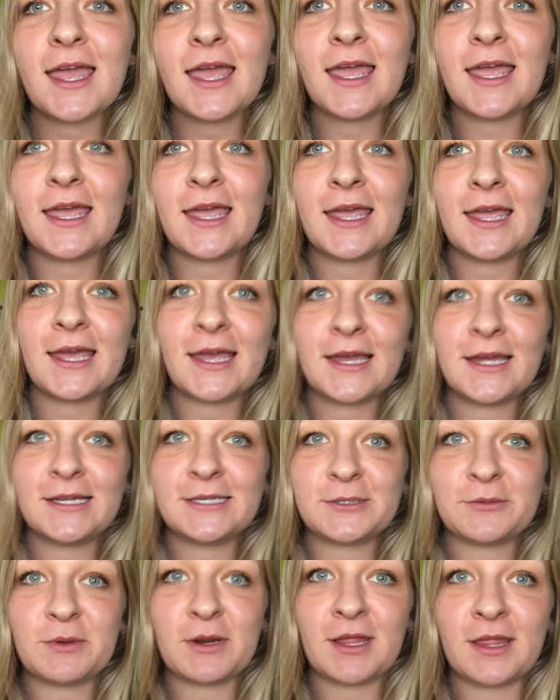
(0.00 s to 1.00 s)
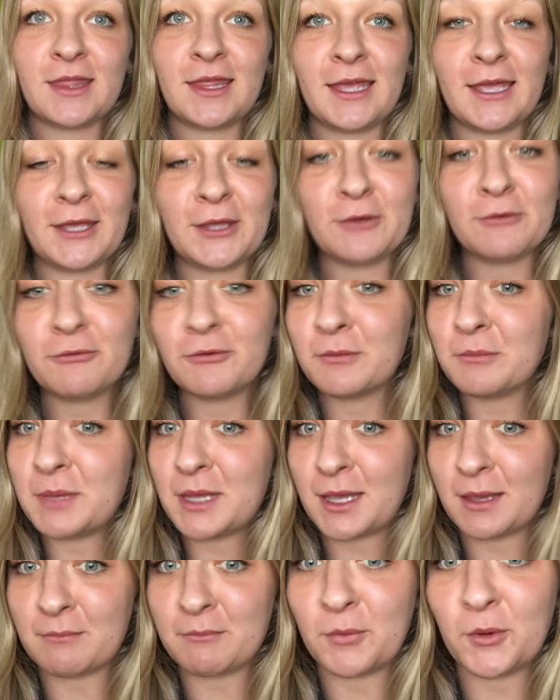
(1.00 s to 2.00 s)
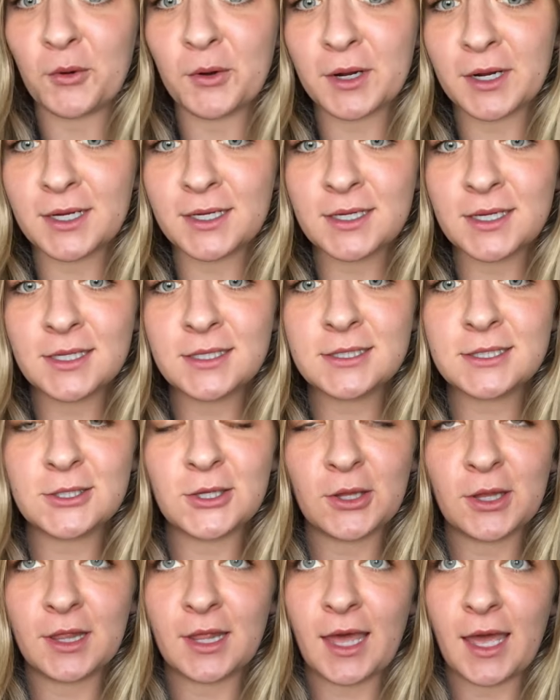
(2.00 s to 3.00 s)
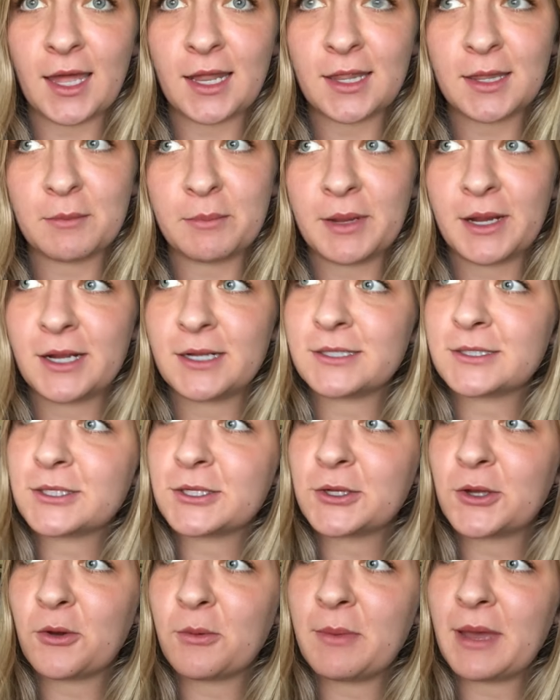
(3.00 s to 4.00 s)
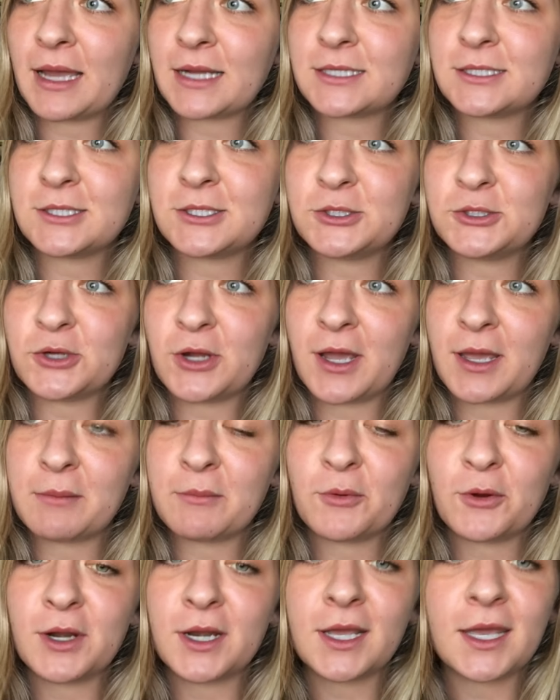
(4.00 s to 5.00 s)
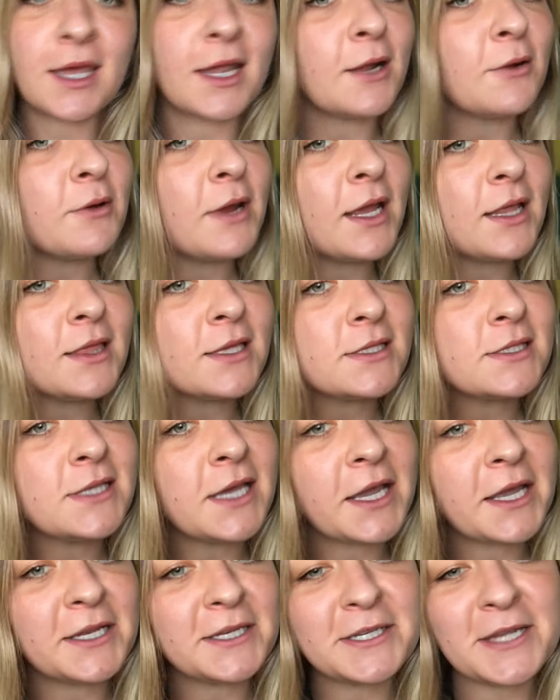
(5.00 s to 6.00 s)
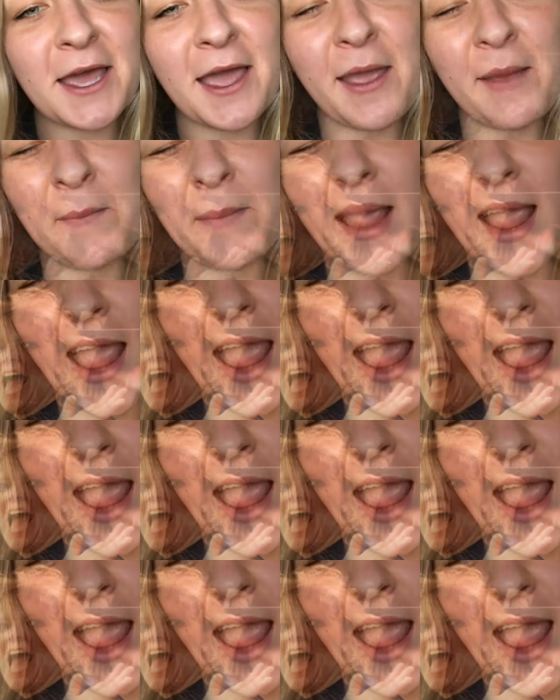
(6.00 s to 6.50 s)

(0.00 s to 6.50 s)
And I want to thank you for being born so that the parents could go back to the drawing board and get it right the second time.